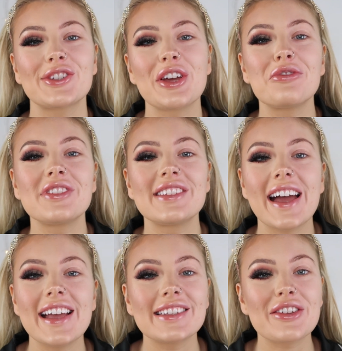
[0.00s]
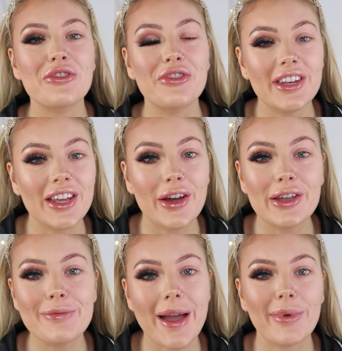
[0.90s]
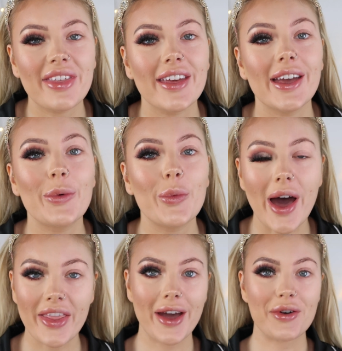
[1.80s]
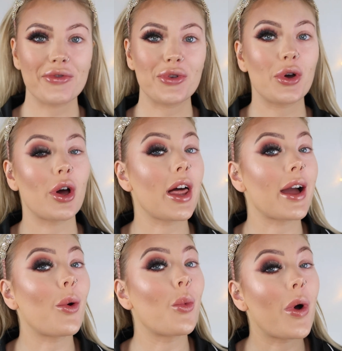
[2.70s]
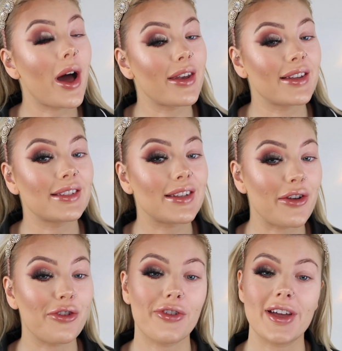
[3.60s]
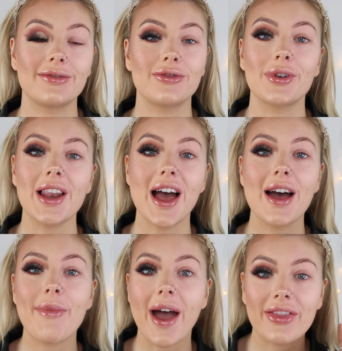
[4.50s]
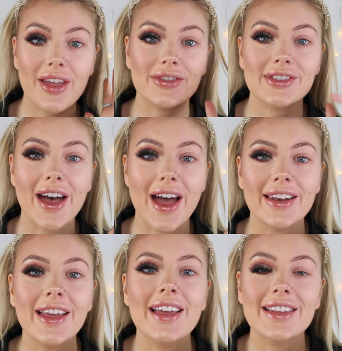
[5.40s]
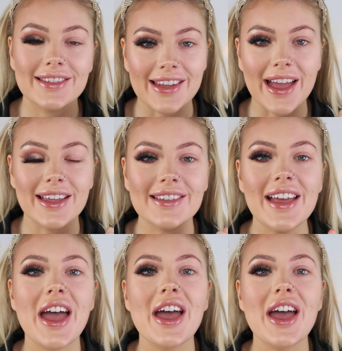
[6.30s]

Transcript: So for today's video, you may be thinking, why the hell have you got like one side of your face full glam and the other side dead?